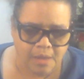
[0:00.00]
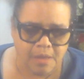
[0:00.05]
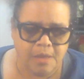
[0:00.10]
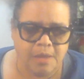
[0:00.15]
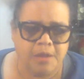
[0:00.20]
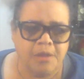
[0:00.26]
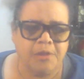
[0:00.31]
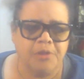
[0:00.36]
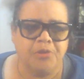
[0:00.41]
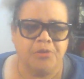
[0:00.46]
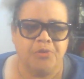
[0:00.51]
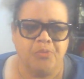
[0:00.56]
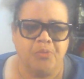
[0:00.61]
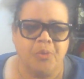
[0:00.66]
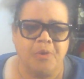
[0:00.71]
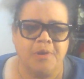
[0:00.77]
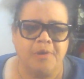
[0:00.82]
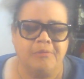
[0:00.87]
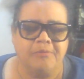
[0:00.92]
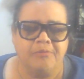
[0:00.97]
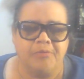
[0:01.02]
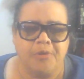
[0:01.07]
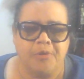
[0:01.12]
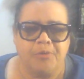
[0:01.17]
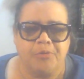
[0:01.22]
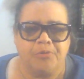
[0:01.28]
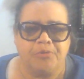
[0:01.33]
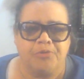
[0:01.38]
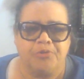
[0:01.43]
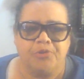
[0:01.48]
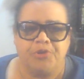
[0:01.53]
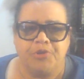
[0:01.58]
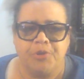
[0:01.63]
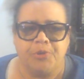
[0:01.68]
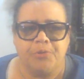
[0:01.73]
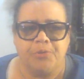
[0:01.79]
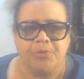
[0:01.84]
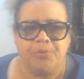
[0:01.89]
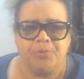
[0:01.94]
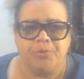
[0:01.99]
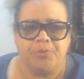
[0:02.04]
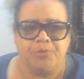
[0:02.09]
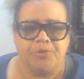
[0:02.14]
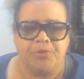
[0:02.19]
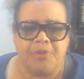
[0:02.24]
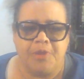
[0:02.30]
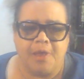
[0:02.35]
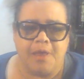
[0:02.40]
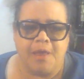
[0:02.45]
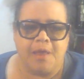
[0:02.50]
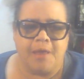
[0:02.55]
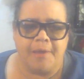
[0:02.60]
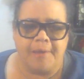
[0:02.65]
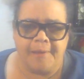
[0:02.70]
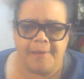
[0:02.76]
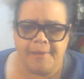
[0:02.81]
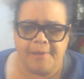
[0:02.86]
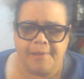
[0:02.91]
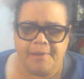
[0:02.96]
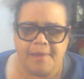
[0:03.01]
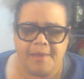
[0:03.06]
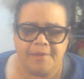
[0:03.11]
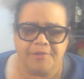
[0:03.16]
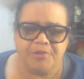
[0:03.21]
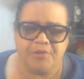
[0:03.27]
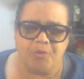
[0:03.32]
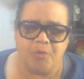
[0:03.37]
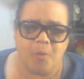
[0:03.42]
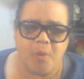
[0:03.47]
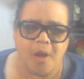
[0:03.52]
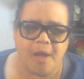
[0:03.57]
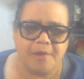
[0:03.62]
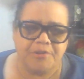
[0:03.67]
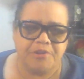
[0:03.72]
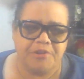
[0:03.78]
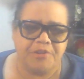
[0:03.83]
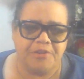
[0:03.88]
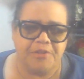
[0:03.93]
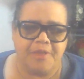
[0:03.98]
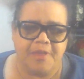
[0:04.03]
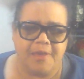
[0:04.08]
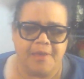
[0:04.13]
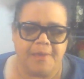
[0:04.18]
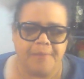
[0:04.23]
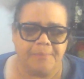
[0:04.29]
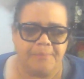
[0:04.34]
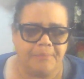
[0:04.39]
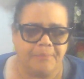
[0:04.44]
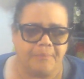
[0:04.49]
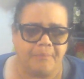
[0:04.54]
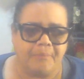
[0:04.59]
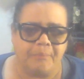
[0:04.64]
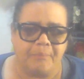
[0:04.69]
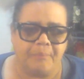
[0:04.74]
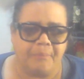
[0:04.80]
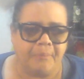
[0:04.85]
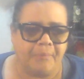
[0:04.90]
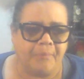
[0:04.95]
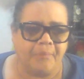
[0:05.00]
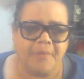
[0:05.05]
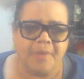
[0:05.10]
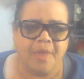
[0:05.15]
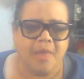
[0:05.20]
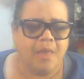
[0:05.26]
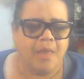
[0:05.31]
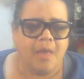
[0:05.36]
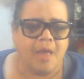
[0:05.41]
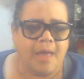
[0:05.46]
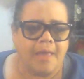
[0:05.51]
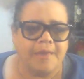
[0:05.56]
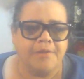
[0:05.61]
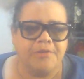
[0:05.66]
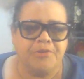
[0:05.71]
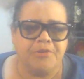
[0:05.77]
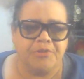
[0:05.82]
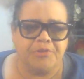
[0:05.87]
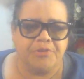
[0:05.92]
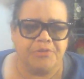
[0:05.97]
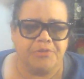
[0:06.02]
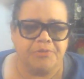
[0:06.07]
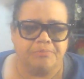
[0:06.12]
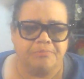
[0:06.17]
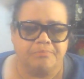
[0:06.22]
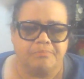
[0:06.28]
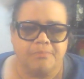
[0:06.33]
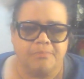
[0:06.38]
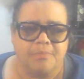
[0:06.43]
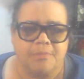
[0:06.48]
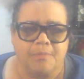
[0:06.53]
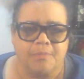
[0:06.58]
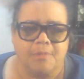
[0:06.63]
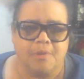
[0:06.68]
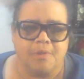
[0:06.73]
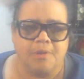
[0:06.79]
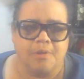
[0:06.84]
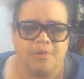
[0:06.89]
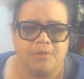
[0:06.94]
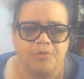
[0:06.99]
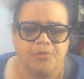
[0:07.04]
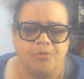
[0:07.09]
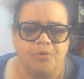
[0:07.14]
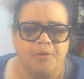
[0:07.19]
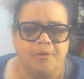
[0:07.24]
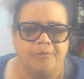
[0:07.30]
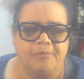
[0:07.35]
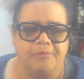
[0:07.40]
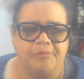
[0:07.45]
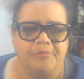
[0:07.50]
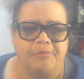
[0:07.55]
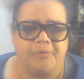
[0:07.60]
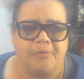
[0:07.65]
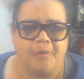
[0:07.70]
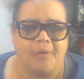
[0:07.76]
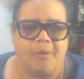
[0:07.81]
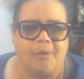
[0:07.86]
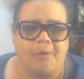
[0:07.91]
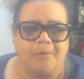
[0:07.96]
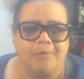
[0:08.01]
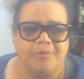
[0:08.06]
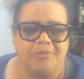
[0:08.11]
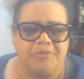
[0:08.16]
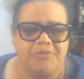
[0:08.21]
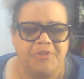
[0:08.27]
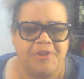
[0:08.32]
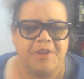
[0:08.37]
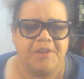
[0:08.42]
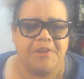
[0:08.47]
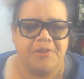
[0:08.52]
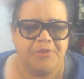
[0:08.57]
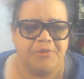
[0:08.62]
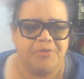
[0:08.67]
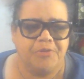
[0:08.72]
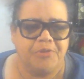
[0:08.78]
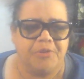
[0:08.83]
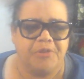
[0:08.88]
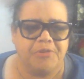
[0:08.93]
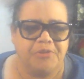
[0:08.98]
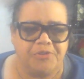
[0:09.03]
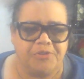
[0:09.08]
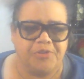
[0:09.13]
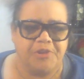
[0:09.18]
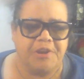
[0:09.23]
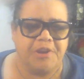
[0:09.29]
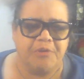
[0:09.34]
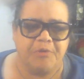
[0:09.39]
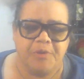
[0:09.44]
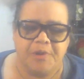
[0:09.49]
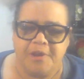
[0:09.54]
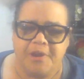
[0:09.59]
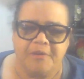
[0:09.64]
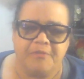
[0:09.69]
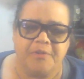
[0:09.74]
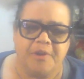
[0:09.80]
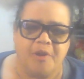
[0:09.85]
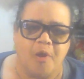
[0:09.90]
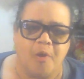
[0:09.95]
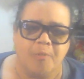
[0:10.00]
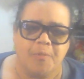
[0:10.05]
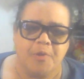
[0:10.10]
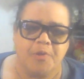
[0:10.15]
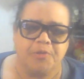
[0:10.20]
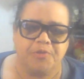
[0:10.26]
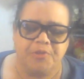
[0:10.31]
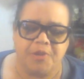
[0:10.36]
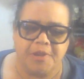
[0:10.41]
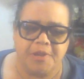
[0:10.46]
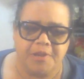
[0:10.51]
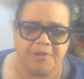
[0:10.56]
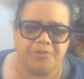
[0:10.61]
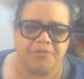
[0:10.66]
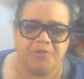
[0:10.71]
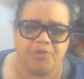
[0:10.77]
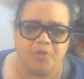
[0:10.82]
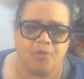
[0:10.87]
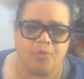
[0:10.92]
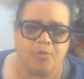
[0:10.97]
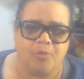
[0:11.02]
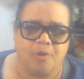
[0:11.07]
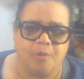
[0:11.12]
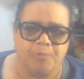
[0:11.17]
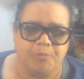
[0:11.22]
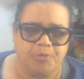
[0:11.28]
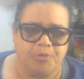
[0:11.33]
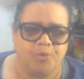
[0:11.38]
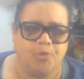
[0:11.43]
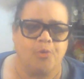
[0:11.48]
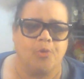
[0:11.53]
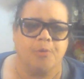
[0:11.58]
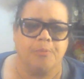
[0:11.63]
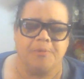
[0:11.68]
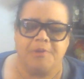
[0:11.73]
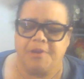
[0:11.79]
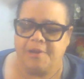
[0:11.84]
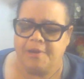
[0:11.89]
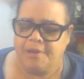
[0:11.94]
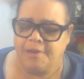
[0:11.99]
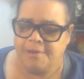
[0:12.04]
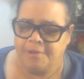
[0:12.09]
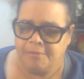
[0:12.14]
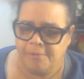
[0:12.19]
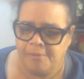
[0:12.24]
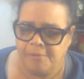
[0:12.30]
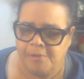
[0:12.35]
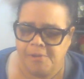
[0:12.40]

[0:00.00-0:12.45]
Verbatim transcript: it is one of those shows that I like to watch that I can just sort of sink into the scenery of it almost. I get so absorbed in it